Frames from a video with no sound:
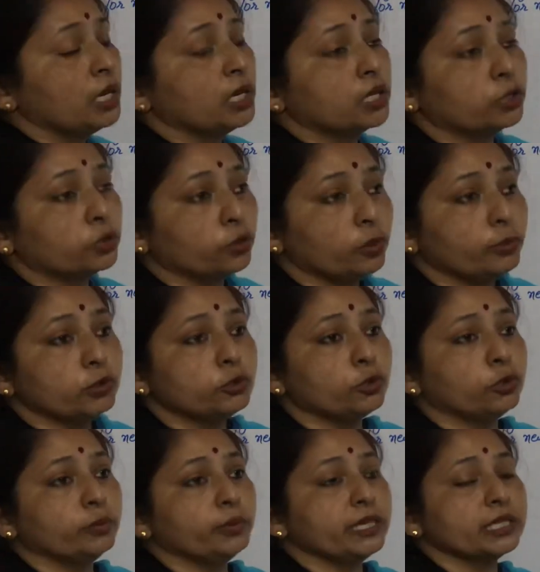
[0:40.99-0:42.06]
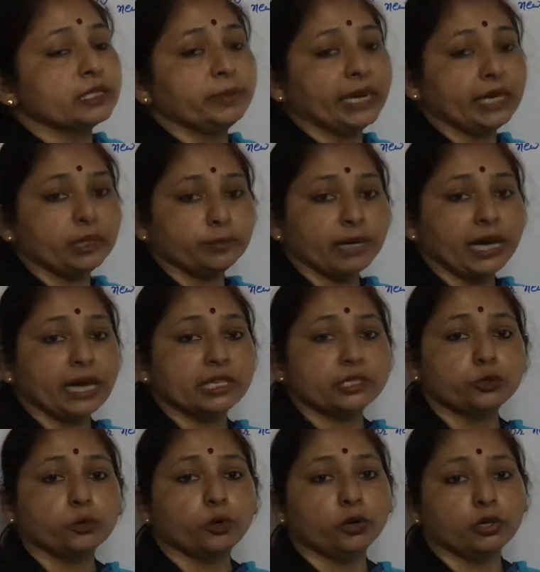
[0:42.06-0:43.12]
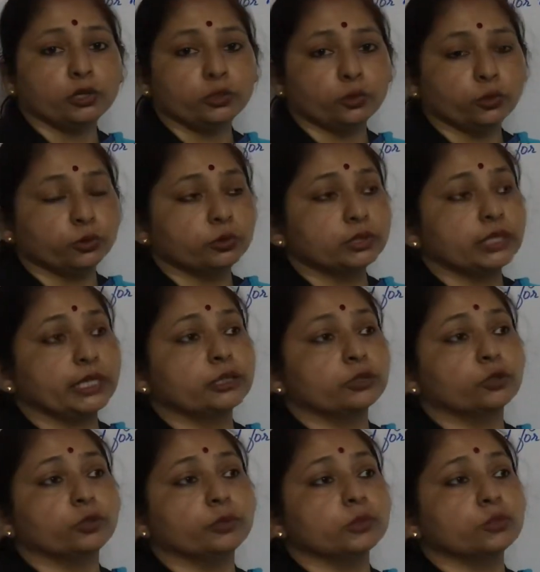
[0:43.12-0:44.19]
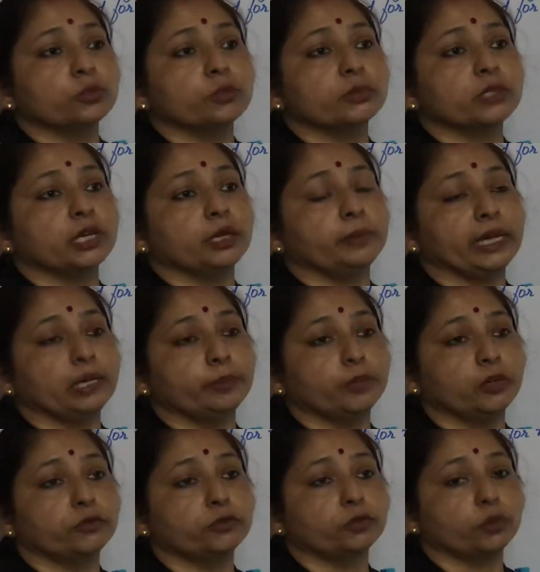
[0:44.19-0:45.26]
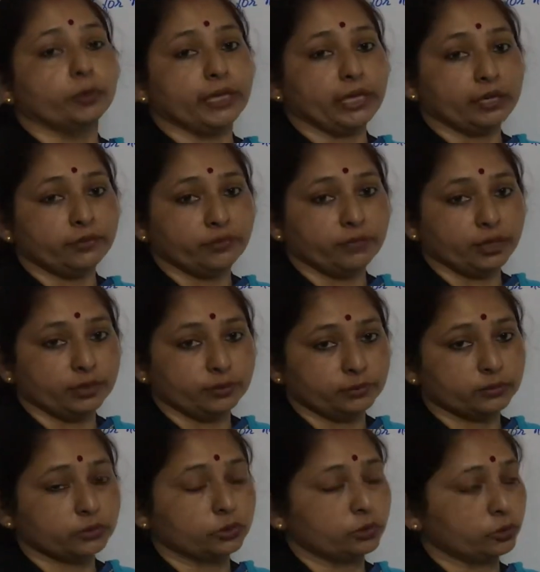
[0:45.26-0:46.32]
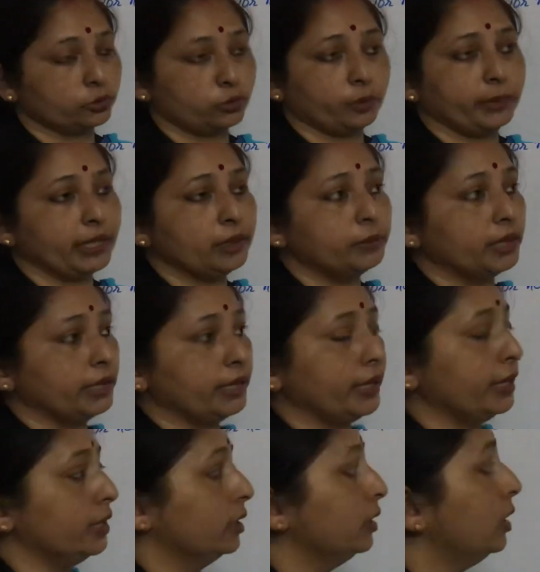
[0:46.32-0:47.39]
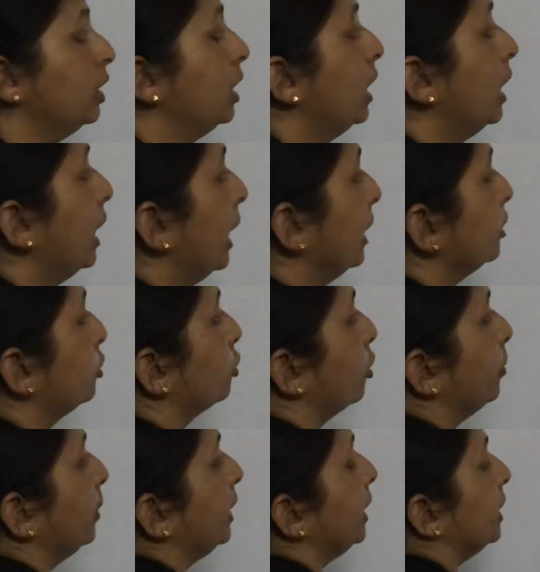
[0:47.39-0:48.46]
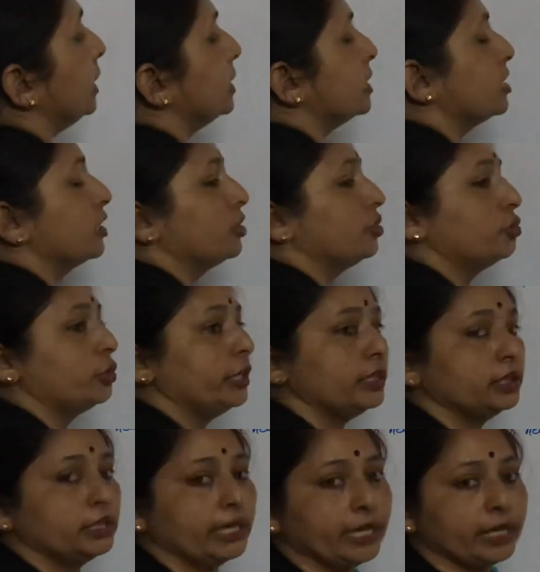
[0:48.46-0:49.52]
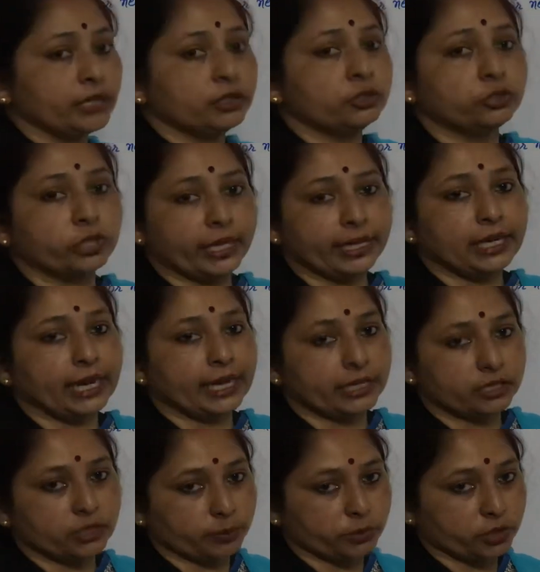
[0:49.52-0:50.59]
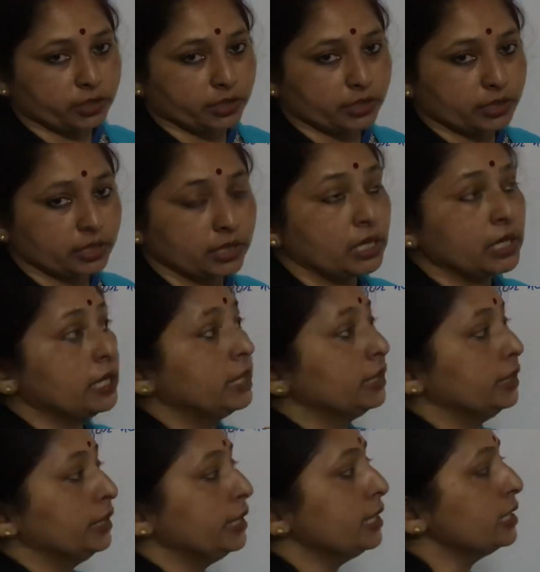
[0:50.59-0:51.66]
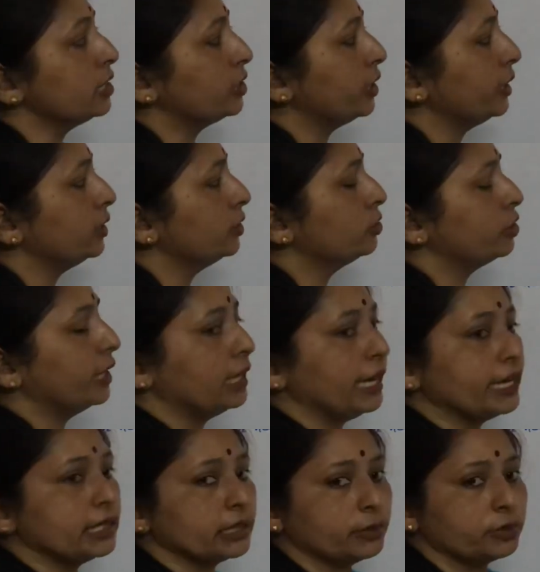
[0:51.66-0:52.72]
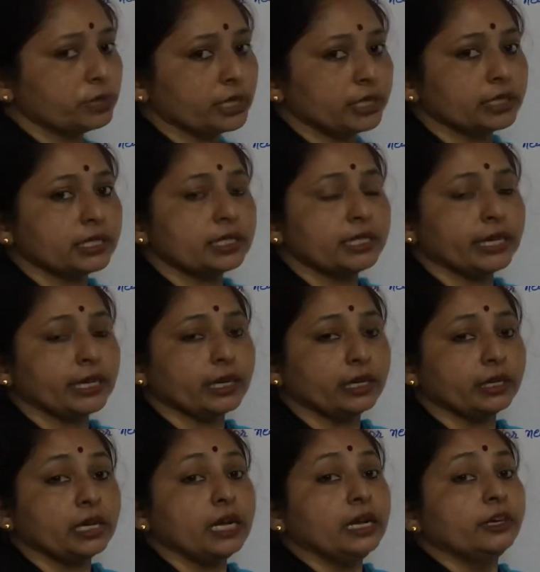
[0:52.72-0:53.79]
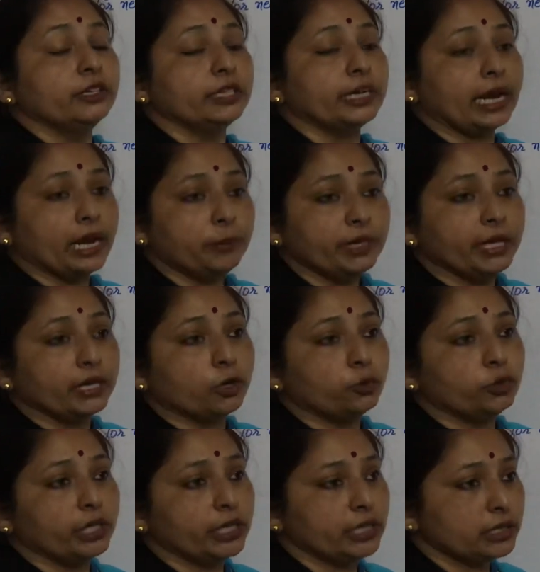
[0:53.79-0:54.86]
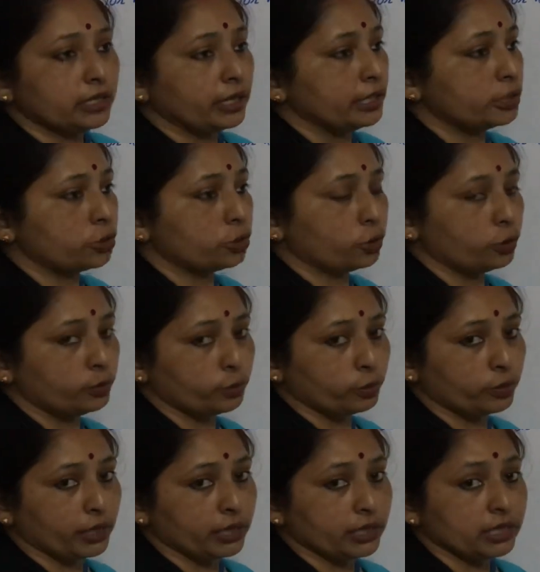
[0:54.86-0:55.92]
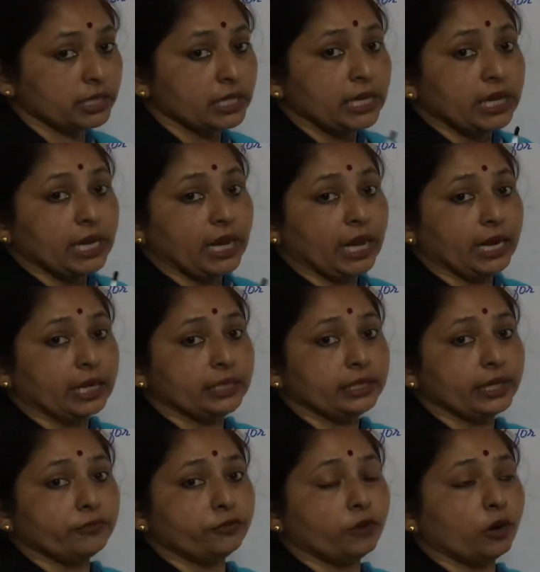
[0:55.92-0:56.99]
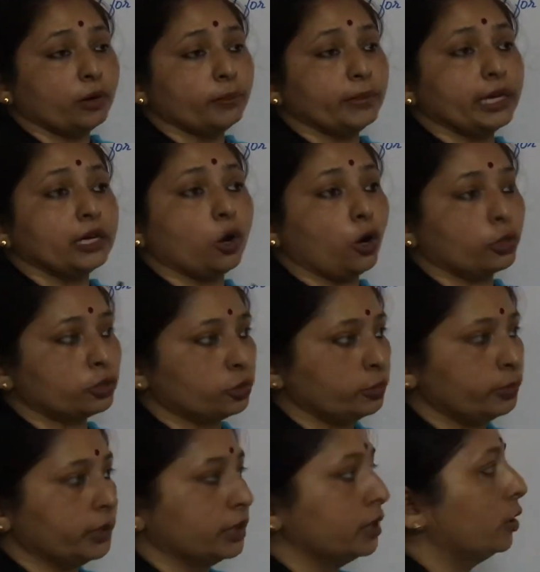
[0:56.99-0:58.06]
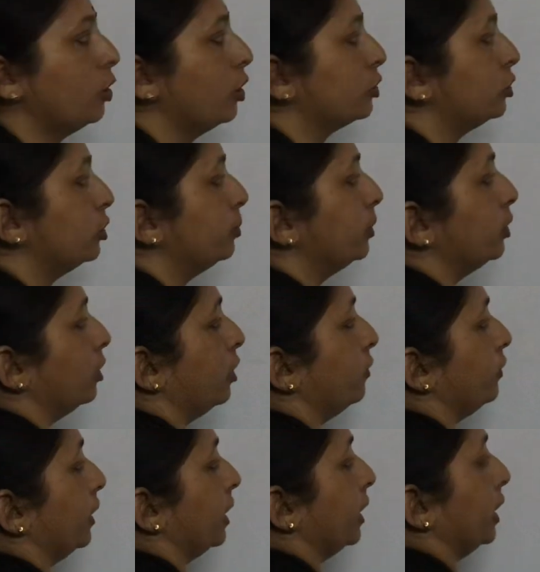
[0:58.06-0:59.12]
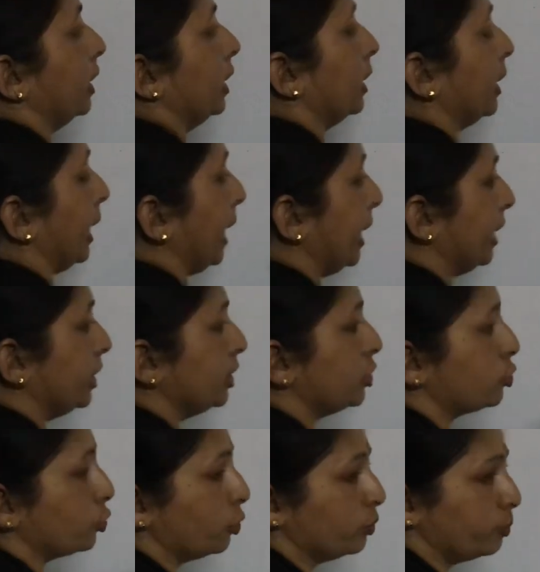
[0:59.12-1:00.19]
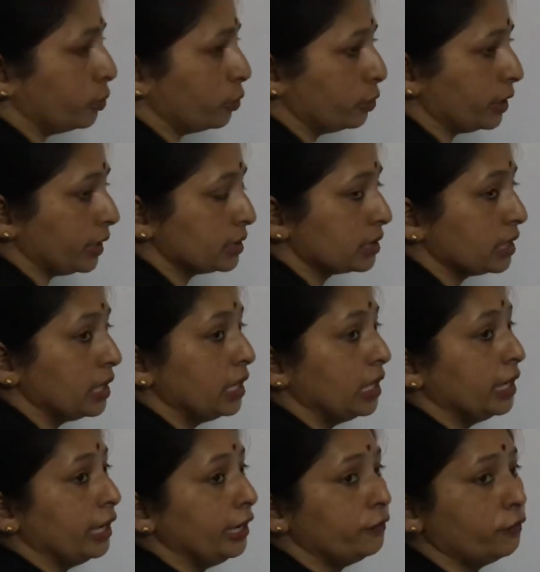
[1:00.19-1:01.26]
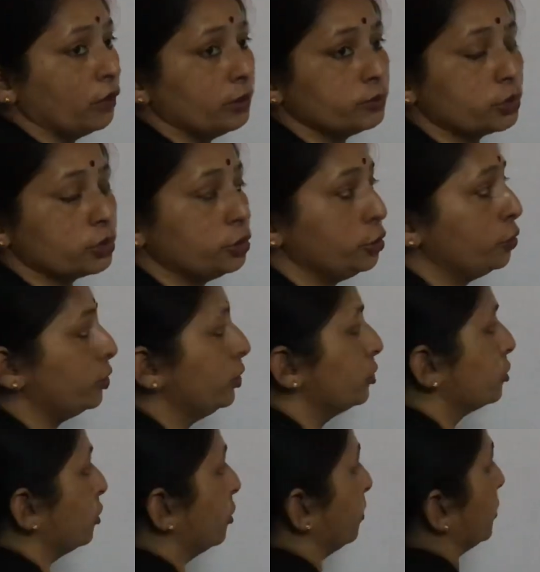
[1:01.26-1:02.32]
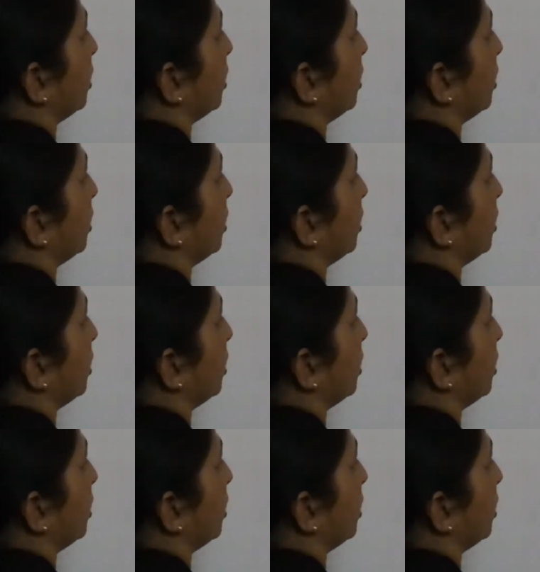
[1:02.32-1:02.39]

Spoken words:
Chromosome is made up, as you all know, that chromosomes are made up of chromatin material, and chromatin is a thin thread-like substance. These thin thread-like substances, they are wrapped around histone proteins and they form an octamer. Octamer of 8 histone proteins, it forms nucleosome.